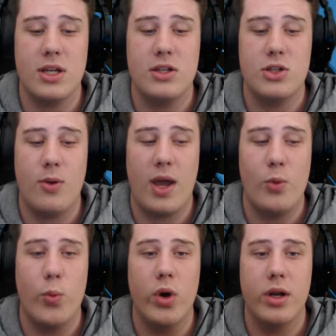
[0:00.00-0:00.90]
into a
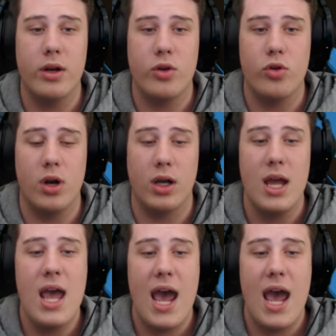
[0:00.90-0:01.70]
wooden crook.